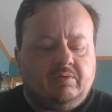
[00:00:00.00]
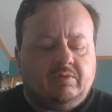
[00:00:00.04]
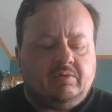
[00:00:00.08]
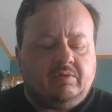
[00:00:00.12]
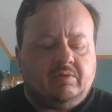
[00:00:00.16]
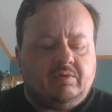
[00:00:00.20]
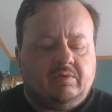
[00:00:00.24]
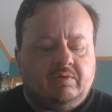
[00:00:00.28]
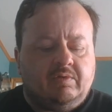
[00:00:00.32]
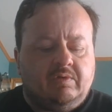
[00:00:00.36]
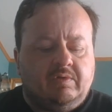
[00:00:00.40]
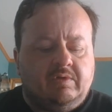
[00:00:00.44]

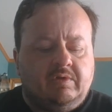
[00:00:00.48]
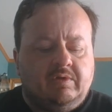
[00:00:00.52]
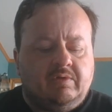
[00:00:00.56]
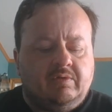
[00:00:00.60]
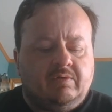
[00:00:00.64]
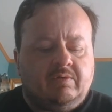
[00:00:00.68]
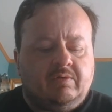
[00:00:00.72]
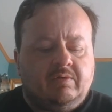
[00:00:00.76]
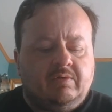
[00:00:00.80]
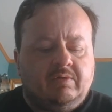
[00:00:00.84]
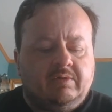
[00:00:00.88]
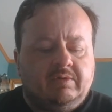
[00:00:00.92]
early
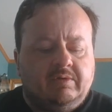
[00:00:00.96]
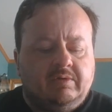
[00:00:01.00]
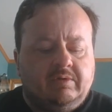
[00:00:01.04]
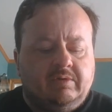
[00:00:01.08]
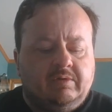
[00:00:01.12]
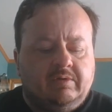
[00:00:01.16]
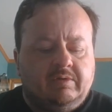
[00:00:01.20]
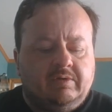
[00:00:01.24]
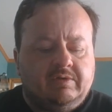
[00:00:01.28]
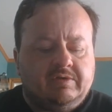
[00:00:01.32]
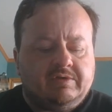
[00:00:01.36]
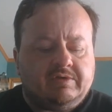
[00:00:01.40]
on
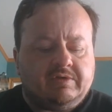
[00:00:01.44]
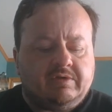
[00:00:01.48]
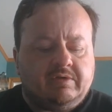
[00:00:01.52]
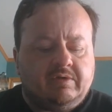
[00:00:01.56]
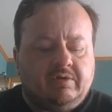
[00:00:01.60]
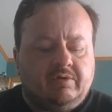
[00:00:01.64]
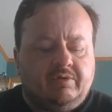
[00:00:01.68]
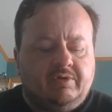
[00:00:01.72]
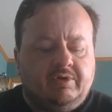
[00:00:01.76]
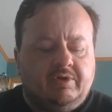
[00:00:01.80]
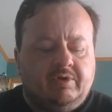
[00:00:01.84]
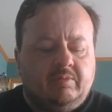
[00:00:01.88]
in his
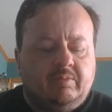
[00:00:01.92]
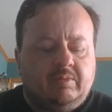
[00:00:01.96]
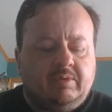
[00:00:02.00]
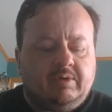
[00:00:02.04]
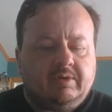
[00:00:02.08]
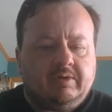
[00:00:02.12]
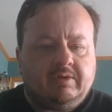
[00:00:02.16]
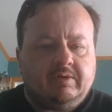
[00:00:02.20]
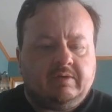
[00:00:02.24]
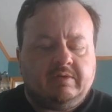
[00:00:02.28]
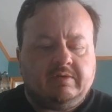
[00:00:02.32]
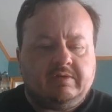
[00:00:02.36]
career,
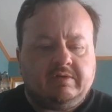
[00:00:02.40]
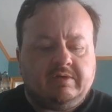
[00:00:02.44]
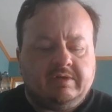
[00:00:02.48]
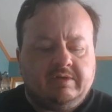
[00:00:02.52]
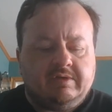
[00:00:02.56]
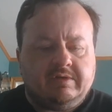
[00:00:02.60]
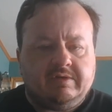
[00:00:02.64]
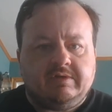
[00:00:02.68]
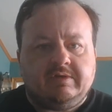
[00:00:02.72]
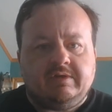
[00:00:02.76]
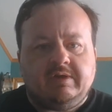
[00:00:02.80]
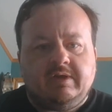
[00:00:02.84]
but
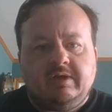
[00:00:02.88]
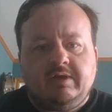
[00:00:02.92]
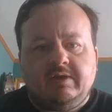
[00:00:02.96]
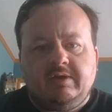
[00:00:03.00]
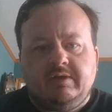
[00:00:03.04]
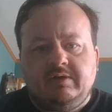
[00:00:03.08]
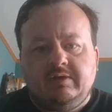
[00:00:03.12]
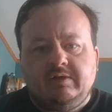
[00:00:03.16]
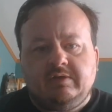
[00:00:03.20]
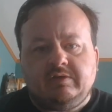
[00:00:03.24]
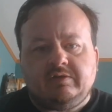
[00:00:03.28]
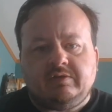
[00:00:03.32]
since then
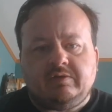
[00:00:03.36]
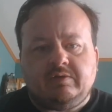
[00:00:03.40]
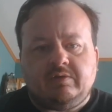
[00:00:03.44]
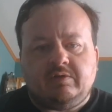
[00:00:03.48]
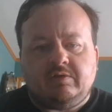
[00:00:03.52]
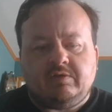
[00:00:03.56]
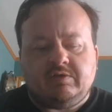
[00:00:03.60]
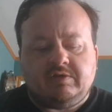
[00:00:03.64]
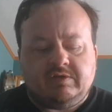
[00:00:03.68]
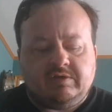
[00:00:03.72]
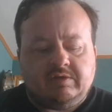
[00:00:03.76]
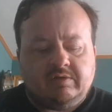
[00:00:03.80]
he has
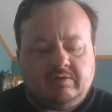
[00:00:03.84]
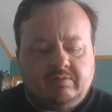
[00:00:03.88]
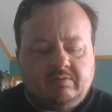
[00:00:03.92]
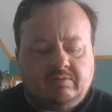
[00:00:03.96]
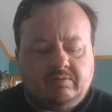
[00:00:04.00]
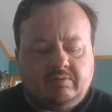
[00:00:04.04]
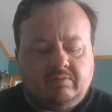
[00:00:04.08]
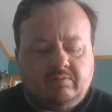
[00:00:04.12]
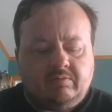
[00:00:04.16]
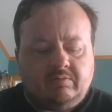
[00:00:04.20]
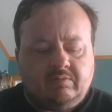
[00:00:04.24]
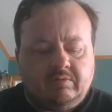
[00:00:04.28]
lost,
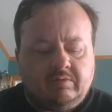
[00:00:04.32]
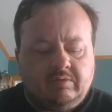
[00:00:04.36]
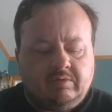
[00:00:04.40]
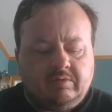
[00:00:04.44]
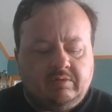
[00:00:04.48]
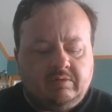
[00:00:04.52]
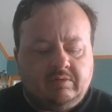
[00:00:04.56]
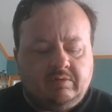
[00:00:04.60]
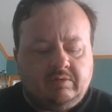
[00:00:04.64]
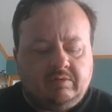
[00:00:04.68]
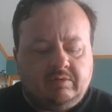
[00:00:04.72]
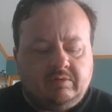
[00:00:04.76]

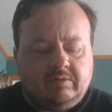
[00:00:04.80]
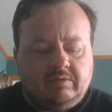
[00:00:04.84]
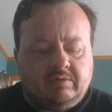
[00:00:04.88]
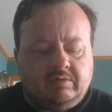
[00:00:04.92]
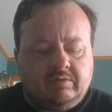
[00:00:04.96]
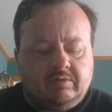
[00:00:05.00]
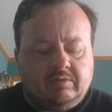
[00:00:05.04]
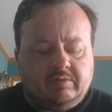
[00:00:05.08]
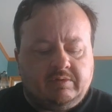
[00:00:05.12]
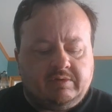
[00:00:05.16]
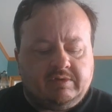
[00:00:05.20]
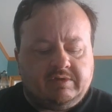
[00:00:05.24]

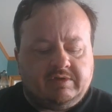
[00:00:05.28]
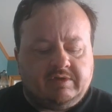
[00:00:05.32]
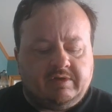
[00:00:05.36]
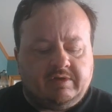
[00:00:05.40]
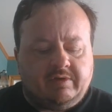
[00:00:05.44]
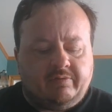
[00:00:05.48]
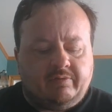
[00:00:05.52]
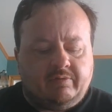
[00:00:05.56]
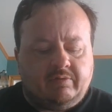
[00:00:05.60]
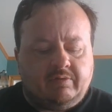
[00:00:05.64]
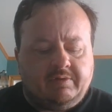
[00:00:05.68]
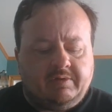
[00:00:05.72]

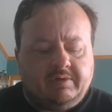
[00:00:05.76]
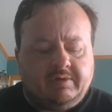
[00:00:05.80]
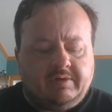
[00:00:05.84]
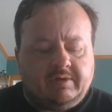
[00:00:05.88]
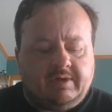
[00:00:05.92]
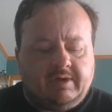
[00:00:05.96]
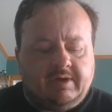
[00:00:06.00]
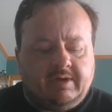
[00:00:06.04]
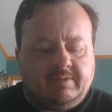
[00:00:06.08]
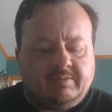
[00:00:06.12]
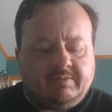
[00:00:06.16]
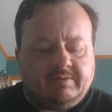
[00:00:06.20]
several
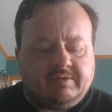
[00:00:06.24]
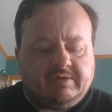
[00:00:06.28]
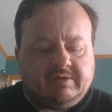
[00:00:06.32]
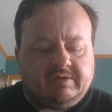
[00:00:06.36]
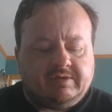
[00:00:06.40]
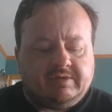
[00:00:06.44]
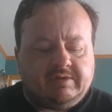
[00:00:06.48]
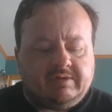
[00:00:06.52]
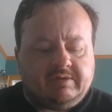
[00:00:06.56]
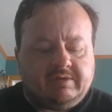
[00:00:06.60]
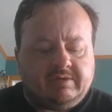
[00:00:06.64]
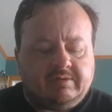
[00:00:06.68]

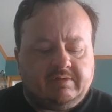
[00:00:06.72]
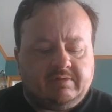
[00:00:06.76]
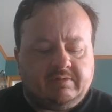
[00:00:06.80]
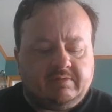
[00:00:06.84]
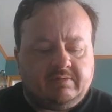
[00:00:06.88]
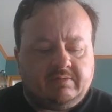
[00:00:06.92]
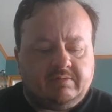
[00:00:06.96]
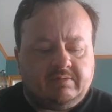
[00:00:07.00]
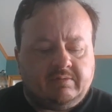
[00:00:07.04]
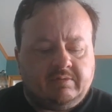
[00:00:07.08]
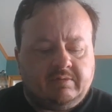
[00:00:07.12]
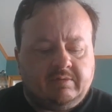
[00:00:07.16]
times.
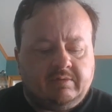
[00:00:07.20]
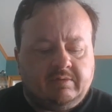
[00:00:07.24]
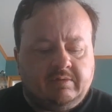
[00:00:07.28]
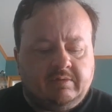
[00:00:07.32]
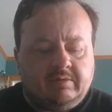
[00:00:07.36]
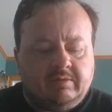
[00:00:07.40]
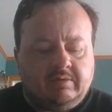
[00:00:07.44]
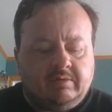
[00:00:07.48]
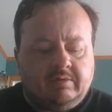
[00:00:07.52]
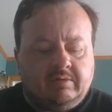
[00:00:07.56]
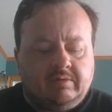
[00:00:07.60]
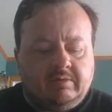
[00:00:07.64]

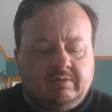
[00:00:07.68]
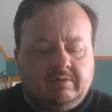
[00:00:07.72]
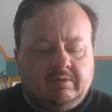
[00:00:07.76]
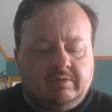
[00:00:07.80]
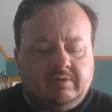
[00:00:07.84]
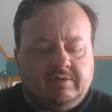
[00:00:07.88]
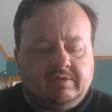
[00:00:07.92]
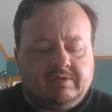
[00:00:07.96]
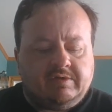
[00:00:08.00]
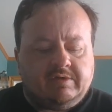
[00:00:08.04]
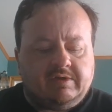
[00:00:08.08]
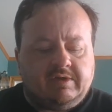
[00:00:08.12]

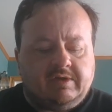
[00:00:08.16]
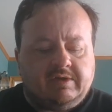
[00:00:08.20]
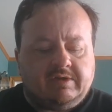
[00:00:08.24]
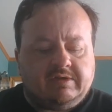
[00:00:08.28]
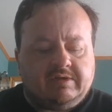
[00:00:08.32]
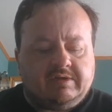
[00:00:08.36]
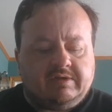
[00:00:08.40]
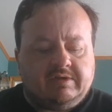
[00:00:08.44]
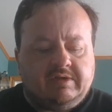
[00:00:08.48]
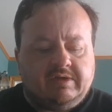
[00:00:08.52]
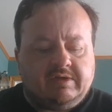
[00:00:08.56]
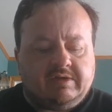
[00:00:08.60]
He's got
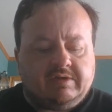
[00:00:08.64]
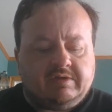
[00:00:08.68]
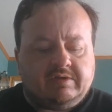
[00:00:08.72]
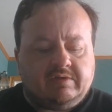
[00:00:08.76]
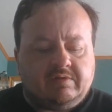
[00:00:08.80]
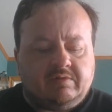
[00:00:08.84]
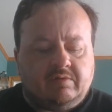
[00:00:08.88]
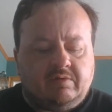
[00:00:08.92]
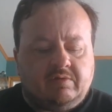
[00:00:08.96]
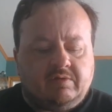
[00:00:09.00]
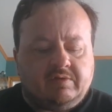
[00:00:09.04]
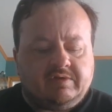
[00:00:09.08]

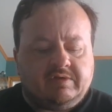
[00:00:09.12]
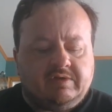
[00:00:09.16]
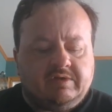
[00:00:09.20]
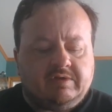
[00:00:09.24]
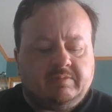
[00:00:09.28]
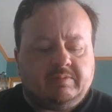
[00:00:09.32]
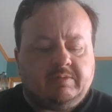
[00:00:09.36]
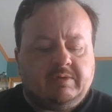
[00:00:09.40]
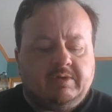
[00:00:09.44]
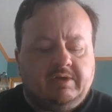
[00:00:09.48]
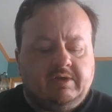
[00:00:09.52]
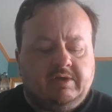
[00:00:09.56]
6
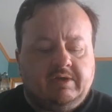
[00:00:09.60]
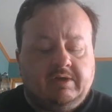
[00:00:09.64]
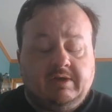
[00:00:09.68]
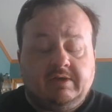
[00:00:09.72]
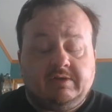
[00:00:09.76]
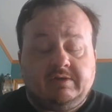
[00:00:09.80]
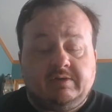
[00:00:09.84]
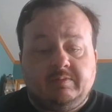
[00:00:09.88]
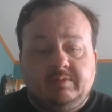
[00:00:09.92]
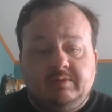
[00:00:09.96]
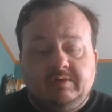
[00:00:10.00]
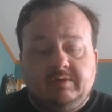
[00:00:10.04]
losses, but he
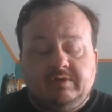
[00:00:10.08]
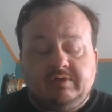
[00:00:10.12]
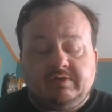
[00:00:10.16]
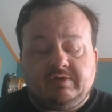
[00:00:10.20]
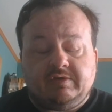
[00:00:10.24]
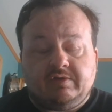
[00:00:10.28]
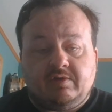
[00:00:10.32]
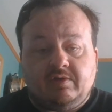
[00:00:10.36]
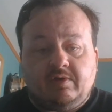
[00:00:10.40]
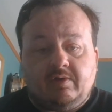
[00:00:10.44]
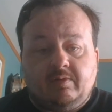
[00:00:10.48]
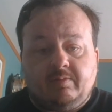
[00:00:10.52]
hasn't been
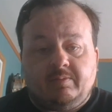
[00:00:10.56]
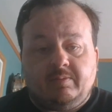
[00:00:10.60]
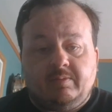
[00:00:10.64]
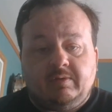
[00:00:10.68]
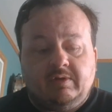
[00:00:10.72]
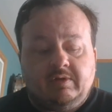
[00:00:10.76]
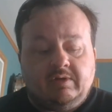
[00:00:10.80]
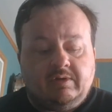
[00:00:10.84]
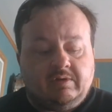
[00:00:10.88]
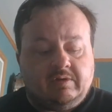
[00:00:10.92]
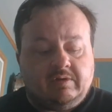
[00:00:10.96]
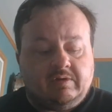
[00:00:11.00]

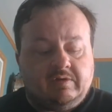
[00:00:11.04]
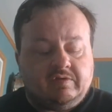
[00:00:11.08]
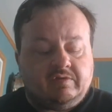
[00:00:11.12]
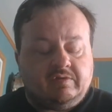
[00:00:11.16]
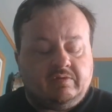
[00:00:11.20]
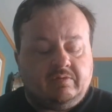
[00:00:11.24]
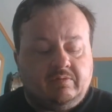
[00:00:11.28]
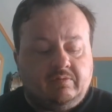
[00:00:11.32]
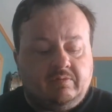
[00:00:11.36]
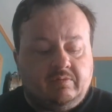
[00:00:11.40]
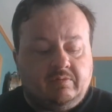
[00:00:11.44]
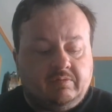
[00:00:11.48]
stopped yet,
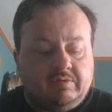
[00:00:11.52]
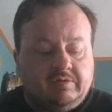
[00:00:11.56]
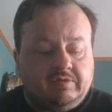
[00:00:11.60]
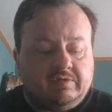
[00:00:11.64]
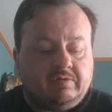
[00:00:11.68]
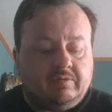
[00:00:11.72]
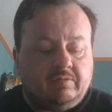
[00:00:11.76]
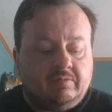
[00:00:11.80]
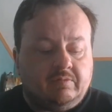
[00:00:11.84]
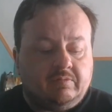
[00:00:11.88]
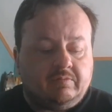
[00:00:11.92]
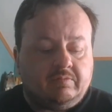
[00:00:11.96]

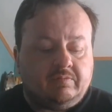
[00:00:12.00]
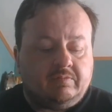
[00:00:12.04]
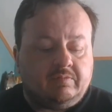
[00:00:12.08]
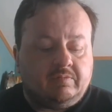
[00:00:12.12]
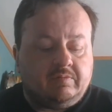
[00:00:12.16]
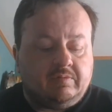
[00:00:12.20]
so.